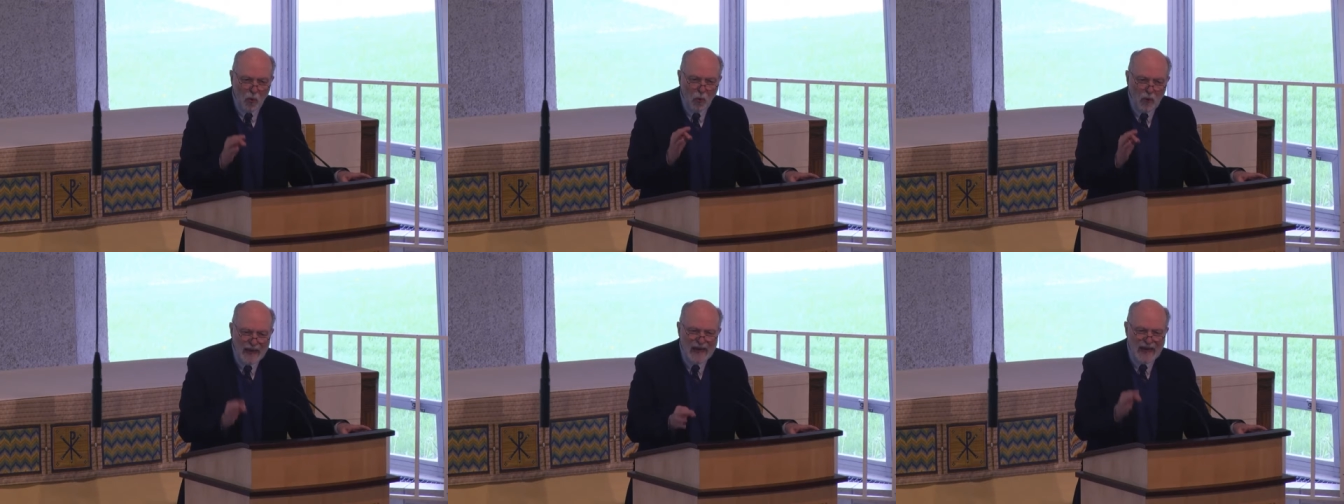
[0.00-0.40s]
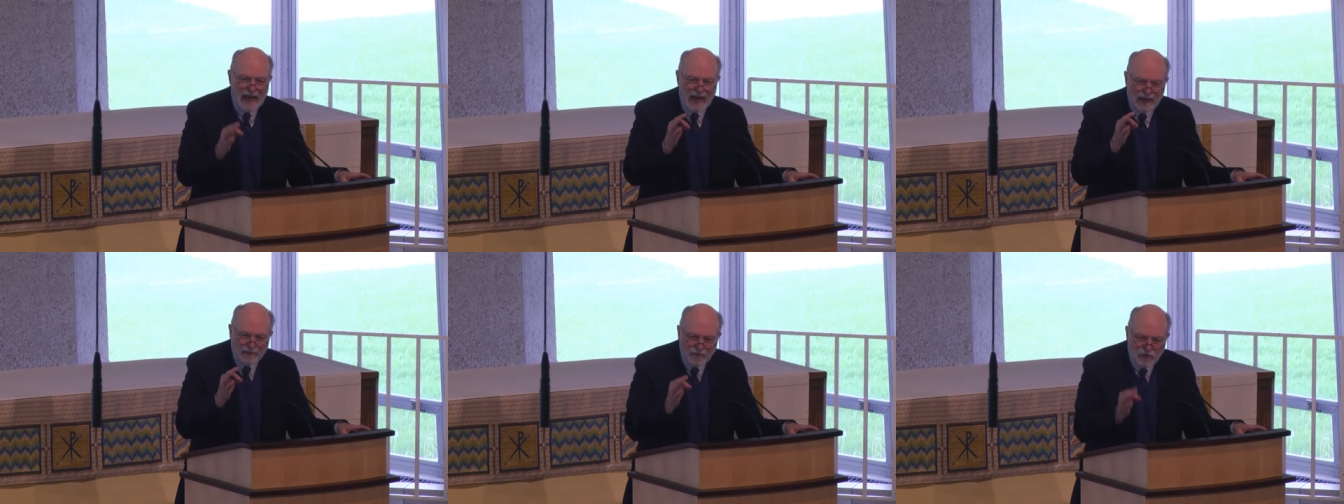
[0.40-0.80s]
we
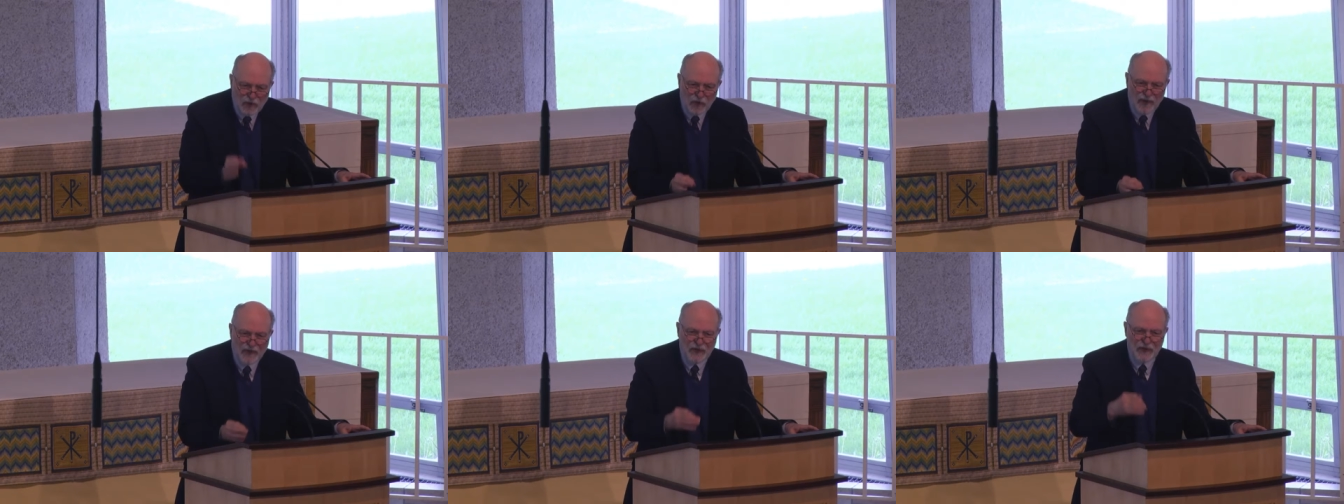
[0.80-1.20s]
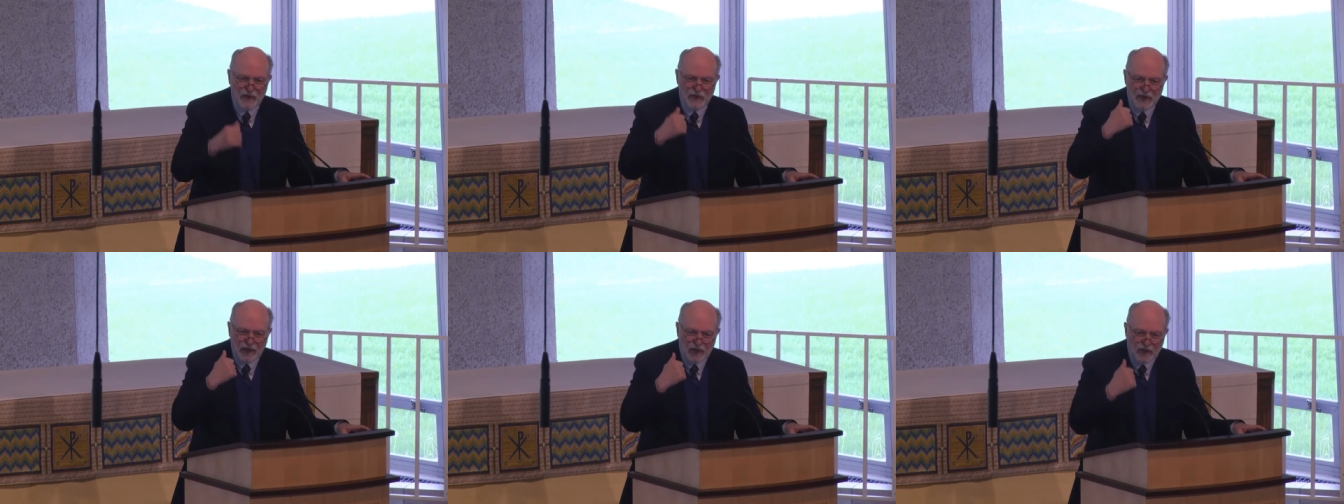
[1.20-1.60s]
have
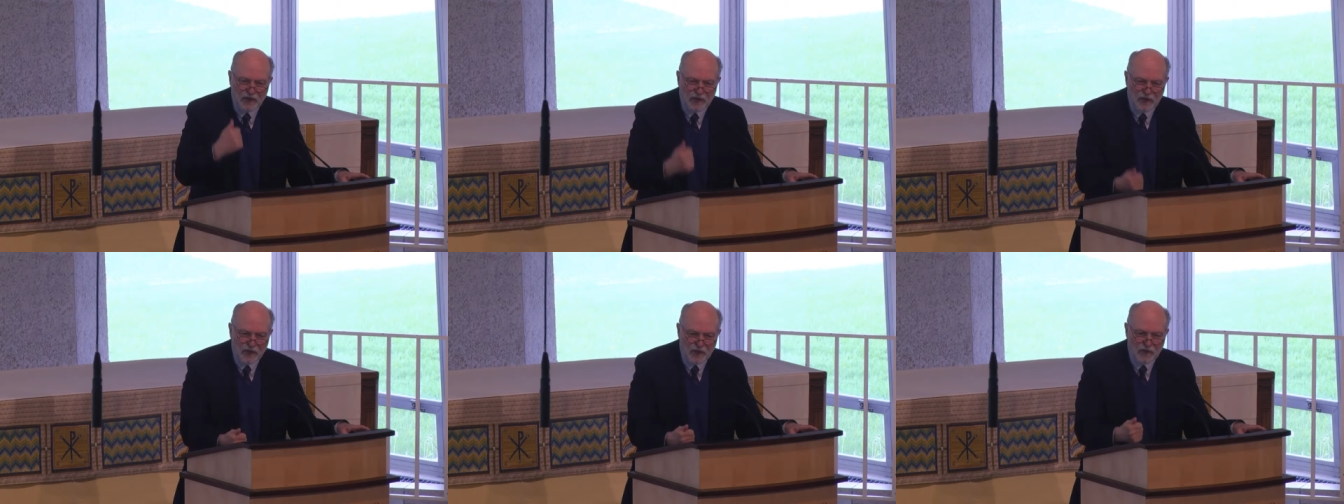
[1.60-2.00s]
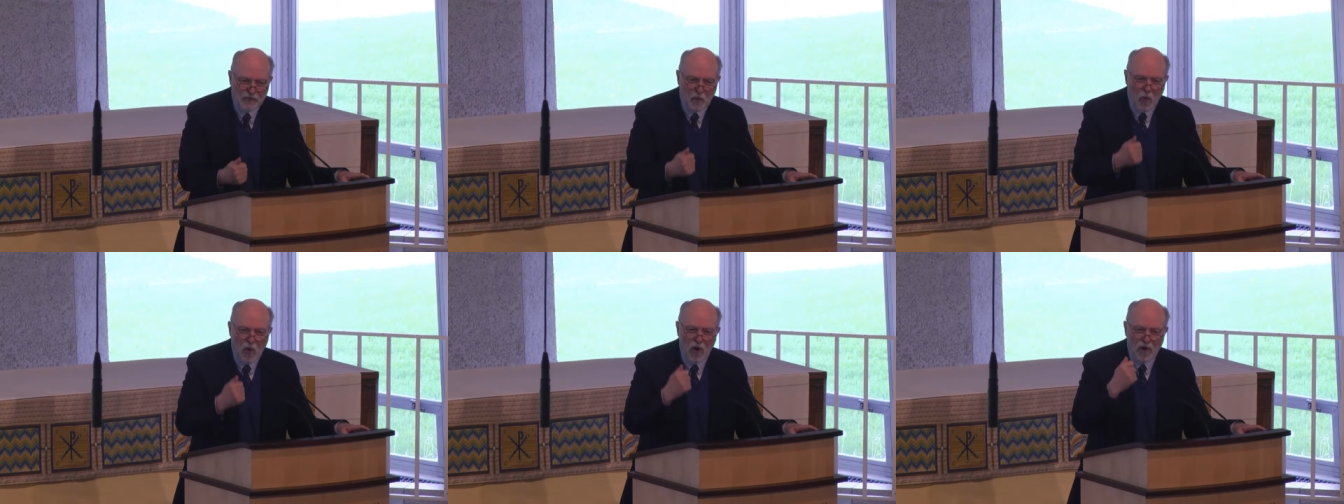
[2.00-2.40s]
choices to
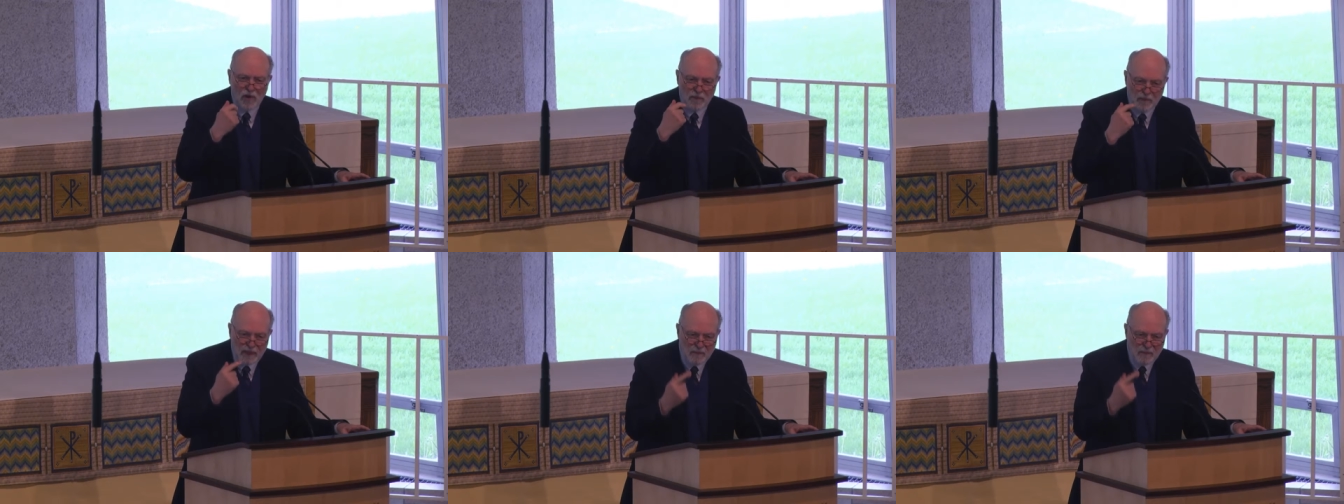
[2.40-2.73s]
conserve water,